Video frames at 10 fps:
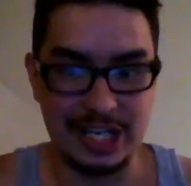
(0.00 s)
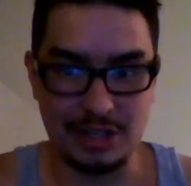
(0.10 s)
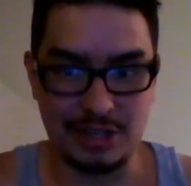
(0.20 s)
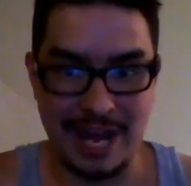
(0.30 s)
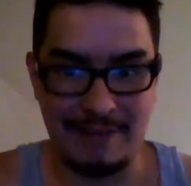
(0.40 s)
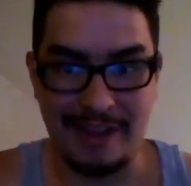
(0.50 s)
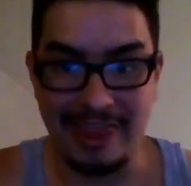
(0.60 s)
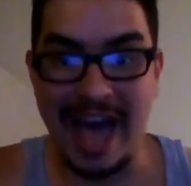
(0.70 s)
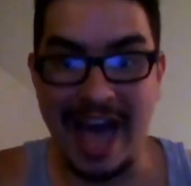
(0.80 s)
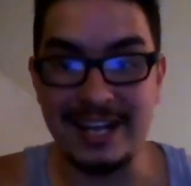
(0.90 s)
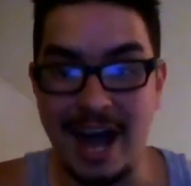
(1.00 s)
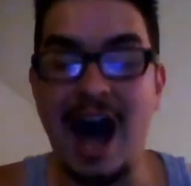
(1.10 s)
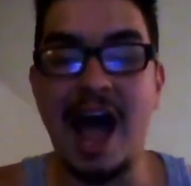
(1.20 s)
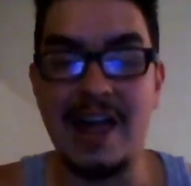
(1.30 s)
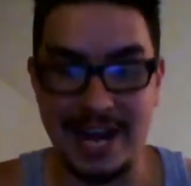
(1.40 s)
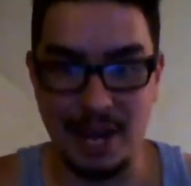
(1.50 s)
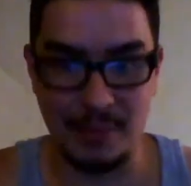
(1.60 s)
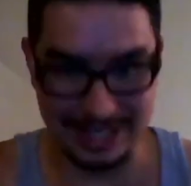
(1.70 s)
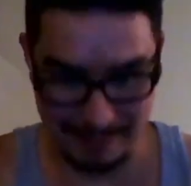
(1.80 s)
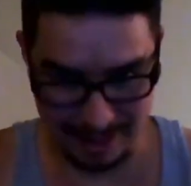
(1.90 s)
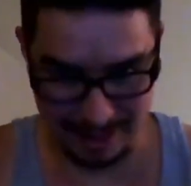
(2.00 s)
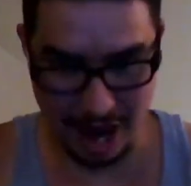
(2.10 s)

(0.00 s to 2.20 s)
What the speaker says: just was never that guy. And then he wins $1 million.